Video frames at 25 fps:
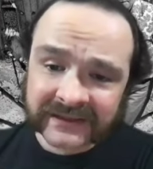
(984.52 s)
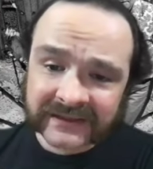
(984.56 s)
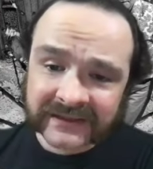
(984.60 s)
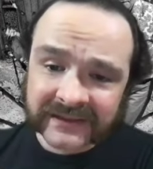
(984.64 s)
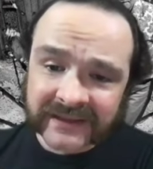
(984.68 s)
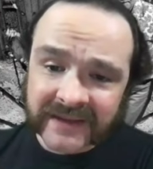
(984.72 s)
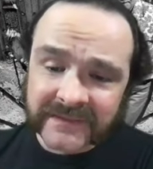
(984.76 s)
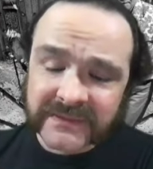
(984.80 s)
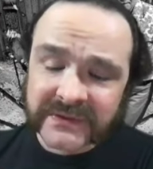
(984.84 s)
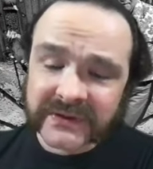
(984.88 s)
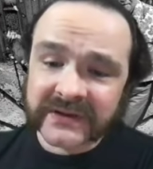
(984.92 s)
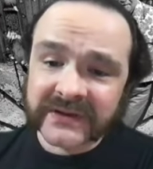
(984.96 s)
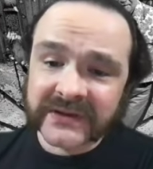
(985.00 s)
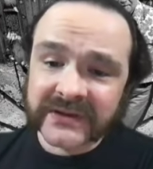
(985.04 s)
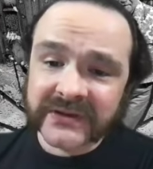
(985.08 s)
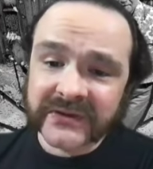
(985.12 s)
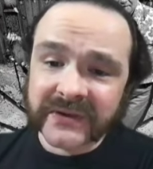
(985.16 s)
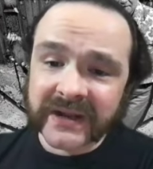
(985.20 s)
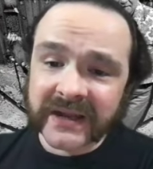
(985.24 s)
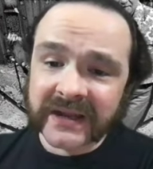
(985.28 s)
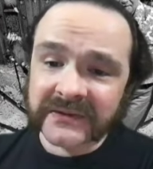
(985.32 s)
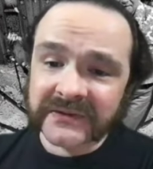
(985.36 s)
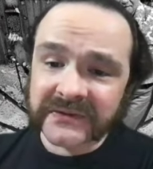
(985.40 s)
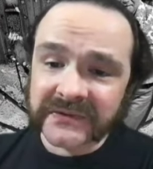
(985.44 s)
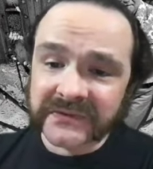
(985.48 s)
I'm looking at you,
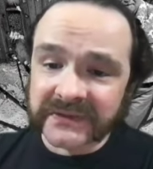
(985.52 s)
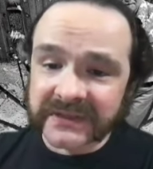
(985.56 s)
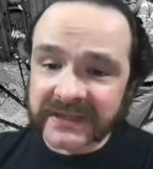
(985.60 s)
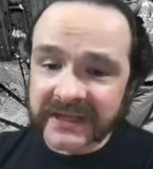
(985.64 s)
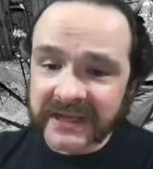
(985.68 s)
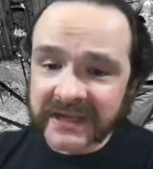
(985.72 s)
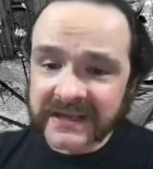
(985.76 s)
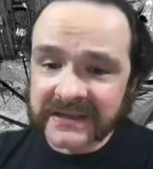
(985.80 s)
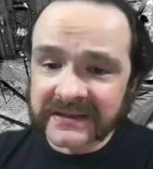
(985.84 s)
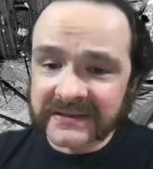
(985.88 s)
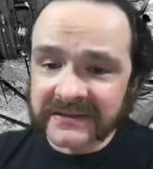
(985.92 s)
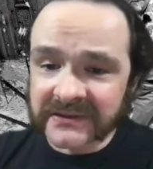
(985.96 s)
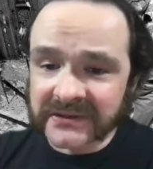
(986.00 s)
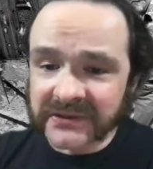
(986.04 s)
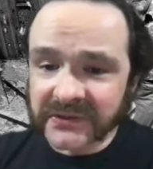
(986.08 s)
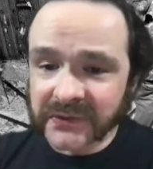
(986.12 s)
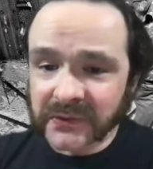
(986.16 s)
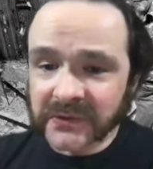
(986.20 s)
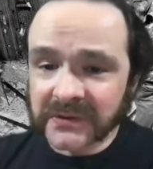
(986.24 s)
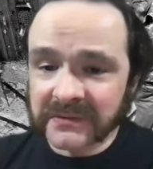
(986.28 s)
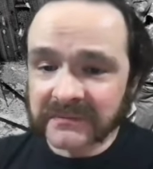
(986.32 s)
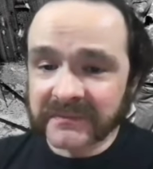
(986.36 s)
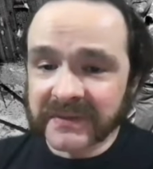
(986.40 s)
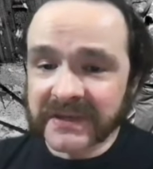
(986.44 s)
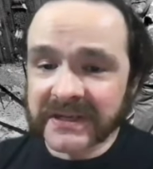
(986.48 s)
Andrew Tate and
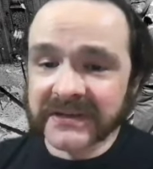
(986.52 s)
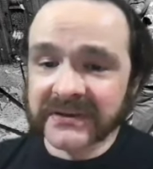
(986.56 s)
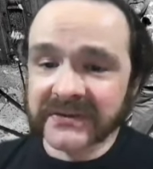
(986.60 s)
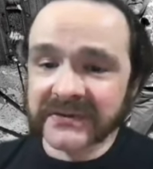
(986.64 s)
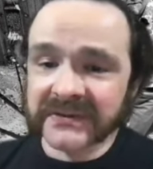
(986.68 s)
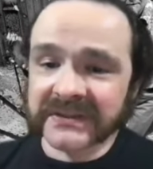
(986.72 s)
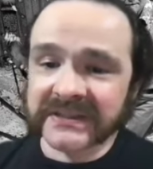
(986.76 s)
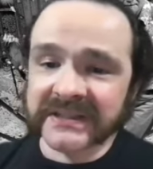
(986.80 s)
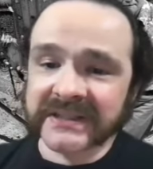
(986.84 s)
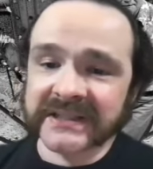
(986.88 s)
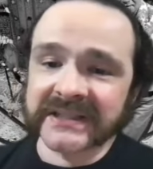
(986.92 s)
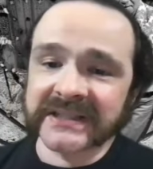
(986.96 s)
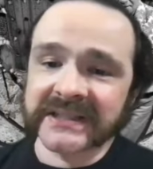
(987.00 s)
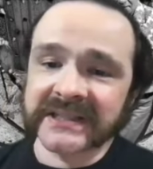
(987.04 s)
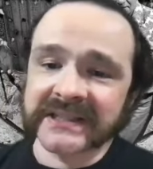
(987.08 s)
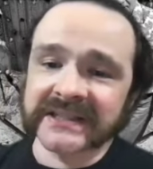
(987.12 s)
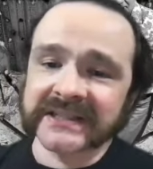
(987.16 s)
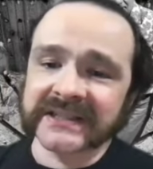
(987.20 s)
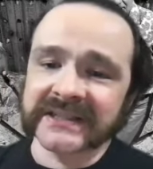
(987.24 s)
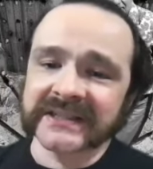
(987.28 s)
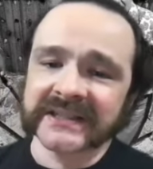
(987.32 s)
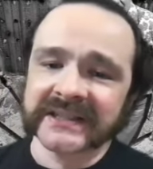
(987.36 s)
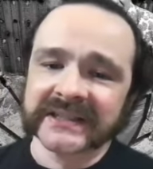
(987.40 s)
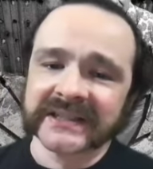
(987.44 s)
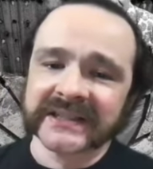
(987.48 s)
Jordan Peterson, and